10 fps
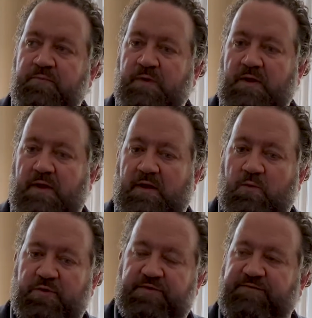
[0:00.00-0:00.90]

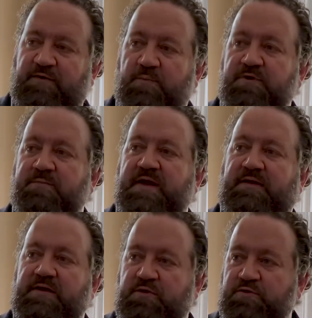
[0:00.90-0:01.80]
with the film you're
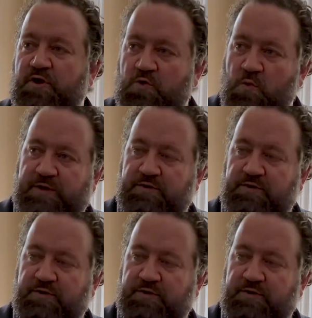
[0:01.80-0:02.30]
making. You know what you're